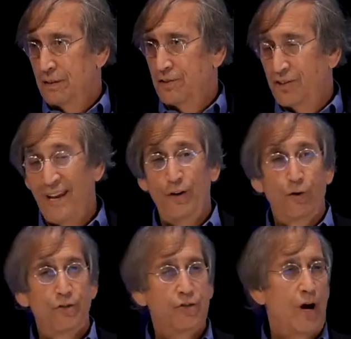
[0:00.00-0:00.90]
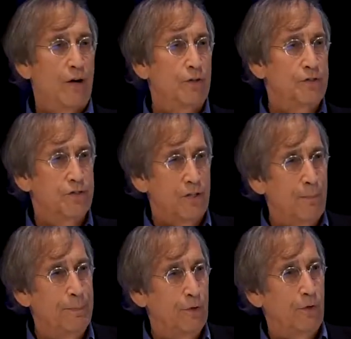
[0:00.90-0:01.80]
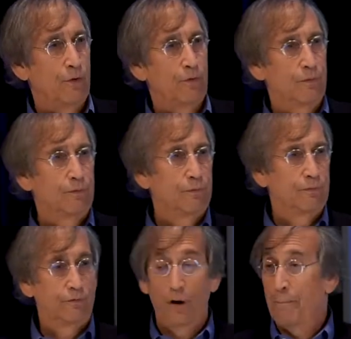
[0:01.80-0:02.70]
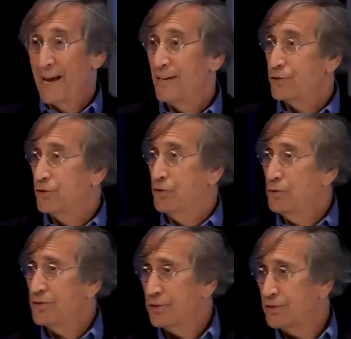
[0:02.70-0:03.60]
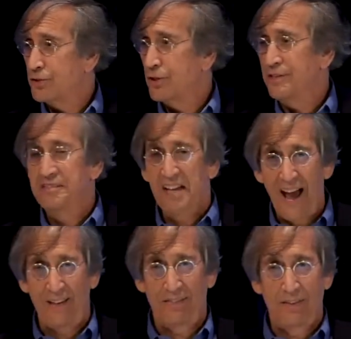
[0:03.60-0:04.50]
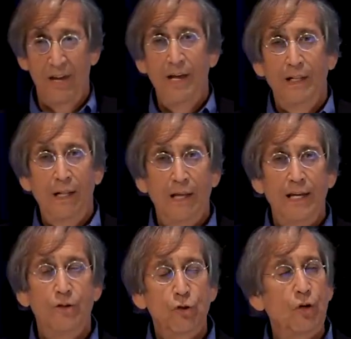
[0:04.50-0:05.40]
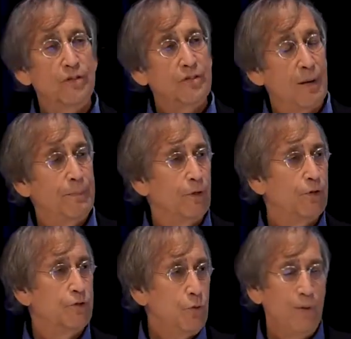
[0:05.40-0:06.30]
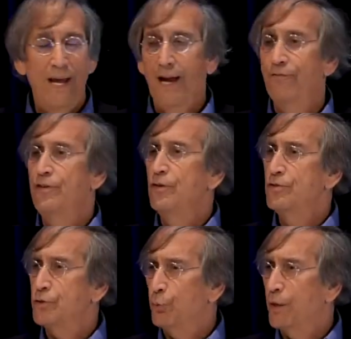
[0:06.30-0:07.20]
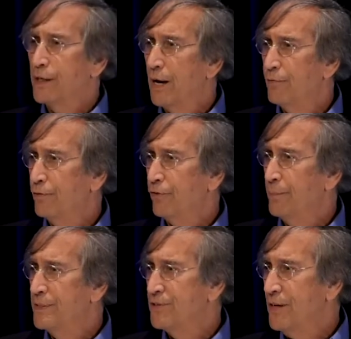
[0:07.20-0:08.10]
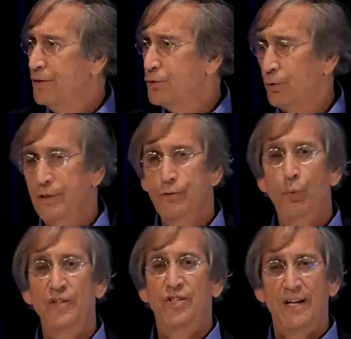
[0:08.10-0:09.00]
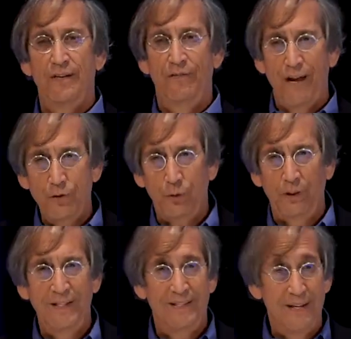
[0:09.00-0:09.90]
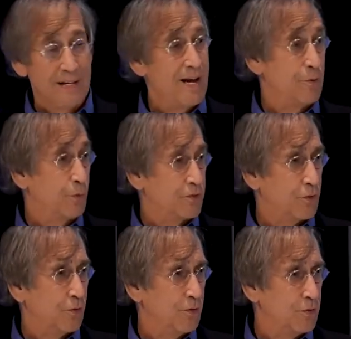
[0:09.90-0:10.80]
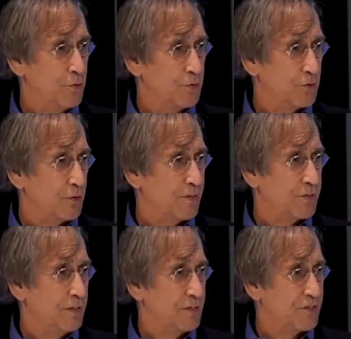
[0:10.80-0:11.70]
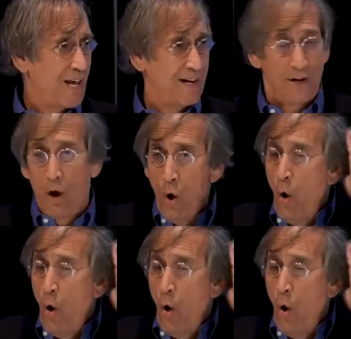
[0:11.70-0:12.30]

Senator Charles Sumner from Massachusetts to death. It took Sumner 2.5 years to recover from his injuries, which he eventually did and returned to service in the Senate.